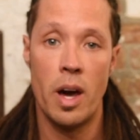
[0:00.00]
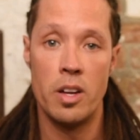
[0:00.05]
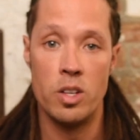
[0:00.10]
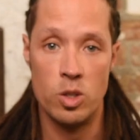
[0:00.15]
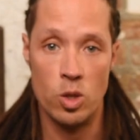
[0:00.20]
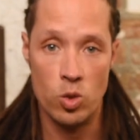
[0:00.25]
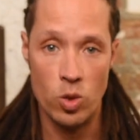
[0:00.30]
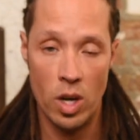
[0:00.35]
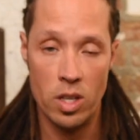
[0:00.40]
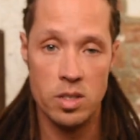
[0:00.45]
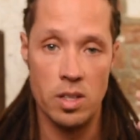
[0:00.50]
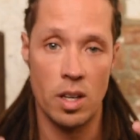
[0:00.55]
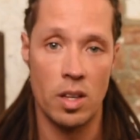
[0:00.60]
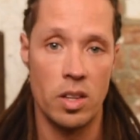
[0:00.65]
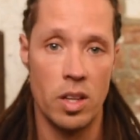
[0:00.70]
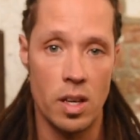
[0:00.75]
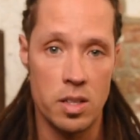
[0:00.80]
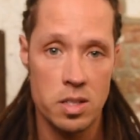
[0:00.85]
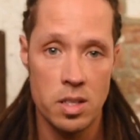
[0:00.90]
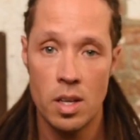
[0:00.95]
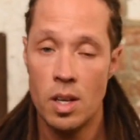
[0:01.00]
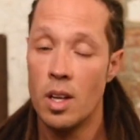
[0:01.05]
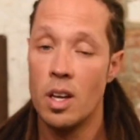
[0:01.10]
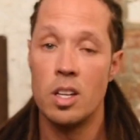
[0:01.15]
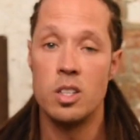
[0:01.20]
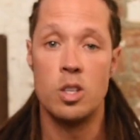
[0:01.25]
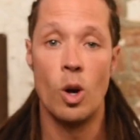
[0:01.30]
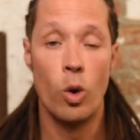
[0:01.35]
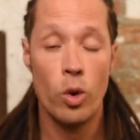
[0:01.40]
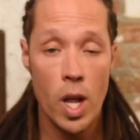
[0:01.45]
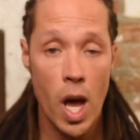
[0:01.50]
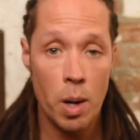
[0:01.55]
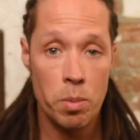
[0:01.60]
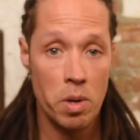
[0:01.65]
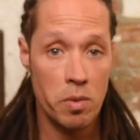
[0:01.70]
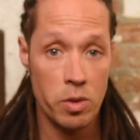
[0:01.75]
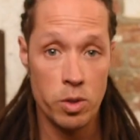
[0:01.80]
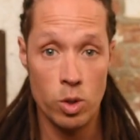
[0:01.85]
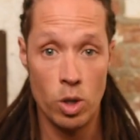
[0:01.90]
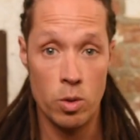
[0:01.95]
how to do dreads like this. Don't knock
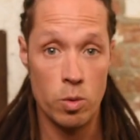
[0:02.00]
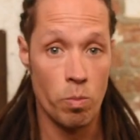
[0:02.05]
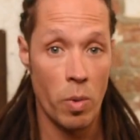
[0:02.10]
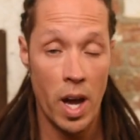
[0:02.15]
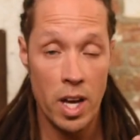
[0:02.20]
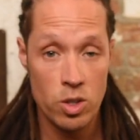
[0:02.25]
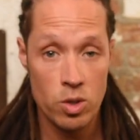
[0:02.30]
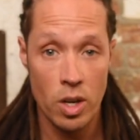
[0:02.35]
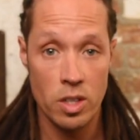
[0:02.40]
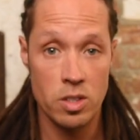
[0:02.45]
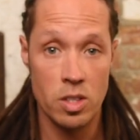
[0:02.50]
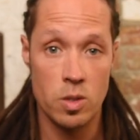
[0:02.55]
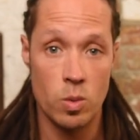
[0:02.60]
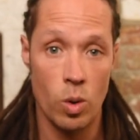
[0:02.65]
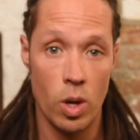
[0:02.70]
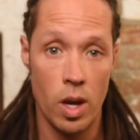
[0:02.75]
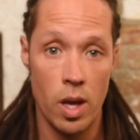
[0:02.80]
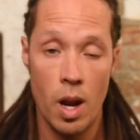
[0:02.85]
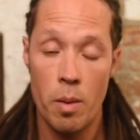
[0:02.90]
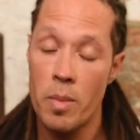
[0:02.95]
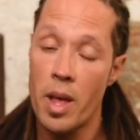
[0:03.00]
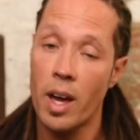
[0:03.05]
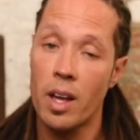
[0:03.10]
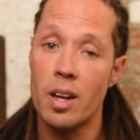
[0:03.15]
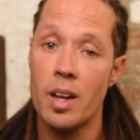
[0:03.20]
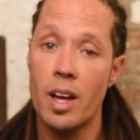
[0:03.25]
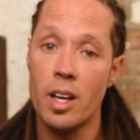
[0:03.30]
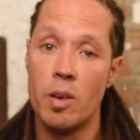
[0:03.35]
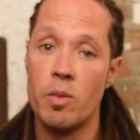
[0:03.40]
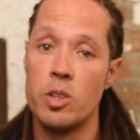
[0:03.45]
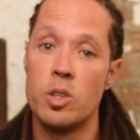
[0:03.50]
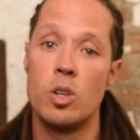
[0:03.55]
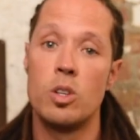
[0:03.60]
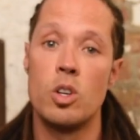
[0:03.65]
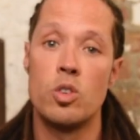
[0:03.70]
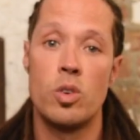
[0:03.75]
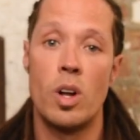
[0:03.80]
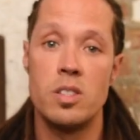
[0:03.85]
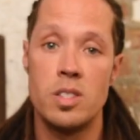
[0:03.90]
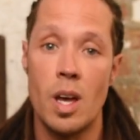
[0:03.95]
me for doing my dreads this way, and I'm not going to knock you for doing
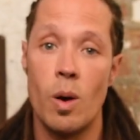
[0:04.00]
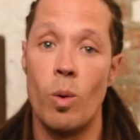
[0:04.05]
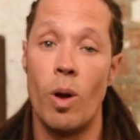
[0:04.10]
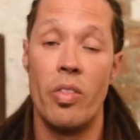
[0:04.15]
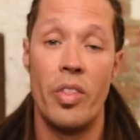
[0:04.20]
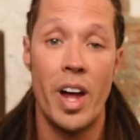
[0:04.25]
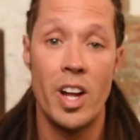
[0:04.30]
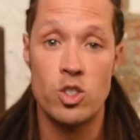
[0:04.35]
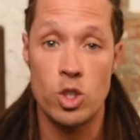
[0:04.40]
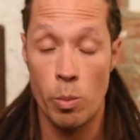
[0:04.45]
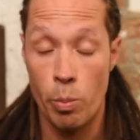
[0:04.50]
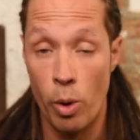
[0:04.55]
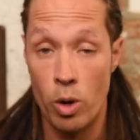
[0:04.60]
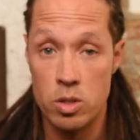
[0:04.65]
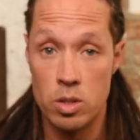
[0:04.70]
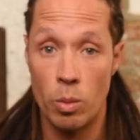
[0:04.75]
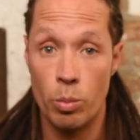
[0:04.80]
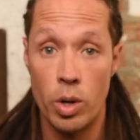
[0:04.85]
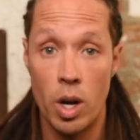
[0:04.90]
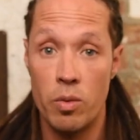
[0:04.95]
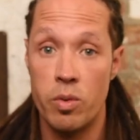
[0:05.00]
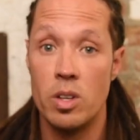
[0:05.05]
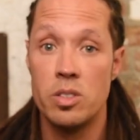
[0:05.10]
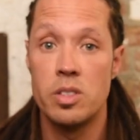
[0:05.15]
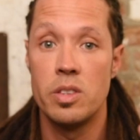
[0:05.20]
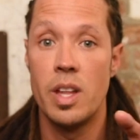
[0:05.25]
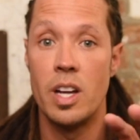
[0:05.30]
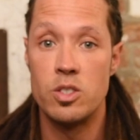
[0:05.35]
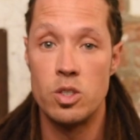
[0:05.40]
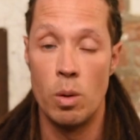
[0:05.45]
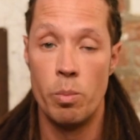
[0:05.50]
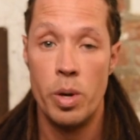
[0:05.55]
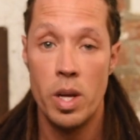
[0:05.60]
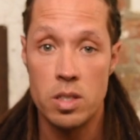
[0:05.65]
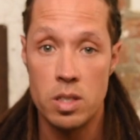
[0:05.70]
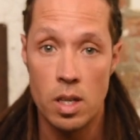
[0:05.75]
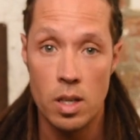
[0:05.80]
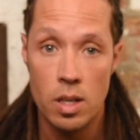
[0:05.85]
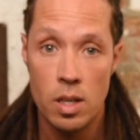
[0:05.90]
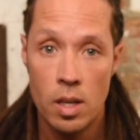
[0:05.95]
your dreads that way. That's your personal preference, and that's your
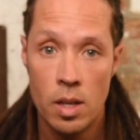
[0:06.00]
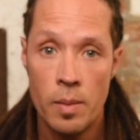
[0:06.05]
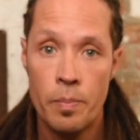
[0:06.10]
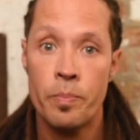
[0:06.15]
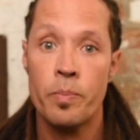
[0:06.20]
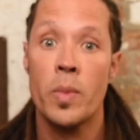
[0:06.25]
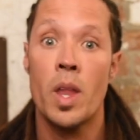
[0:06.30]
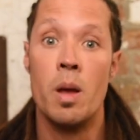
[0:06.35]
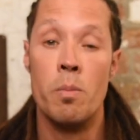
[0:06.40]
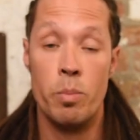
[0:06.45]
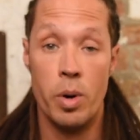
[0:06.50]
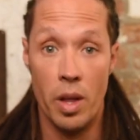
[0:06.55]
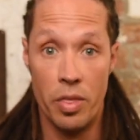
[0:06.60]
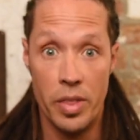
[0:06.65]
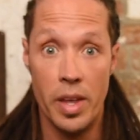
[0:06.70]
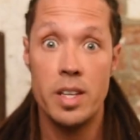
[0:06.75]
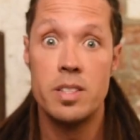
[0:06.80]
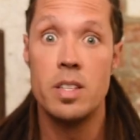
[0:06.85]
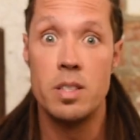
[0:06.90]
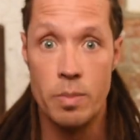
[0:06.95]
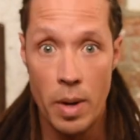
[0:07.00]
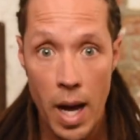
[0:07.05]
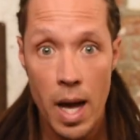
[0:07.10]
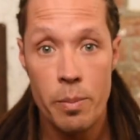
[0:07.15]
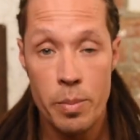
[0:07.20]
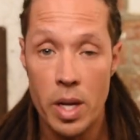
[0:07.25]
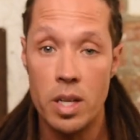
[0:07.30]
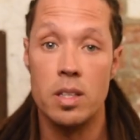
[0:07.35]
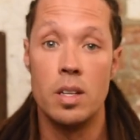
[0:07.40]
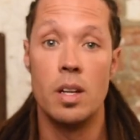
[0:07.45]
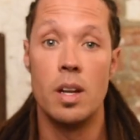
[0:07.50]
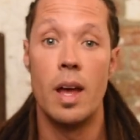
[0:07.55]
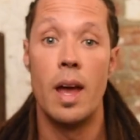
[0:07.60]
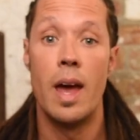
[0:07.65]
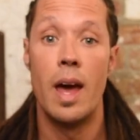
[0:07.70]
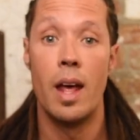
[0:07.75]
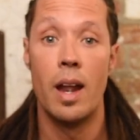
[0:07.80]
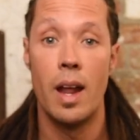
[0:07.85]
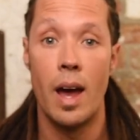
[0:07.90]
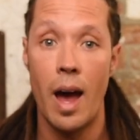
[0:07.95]
opinion. But this is my opinion,
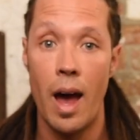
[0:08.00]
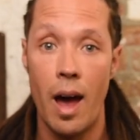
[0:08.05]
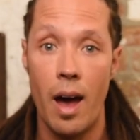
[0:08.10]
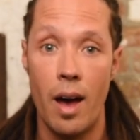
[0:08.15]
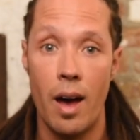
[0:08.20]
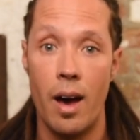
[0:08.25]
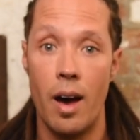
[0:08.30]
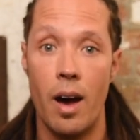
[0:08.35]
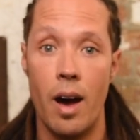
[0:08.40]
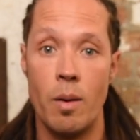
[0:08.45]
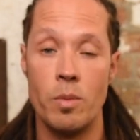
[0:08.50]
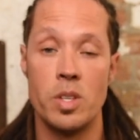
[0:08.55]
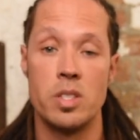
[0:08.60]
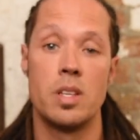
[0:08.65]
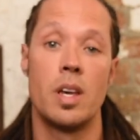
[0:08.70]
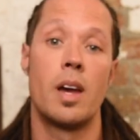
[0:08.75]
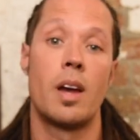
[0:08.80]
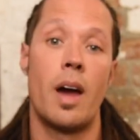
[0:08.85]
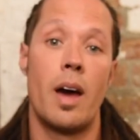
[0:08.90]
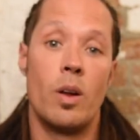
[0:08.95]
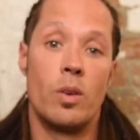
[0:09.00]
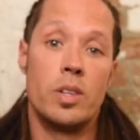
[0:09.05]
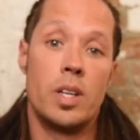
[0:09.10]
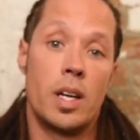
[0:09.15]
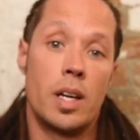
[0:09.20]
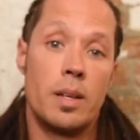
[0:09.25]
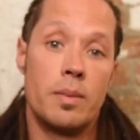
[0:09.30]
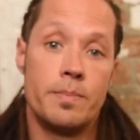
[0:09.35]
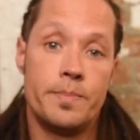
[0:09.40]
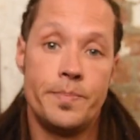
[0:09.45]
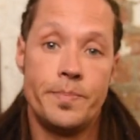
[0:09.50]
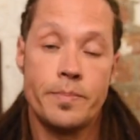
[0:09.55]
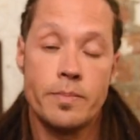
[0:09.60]
and I'm just like, I don't dig it.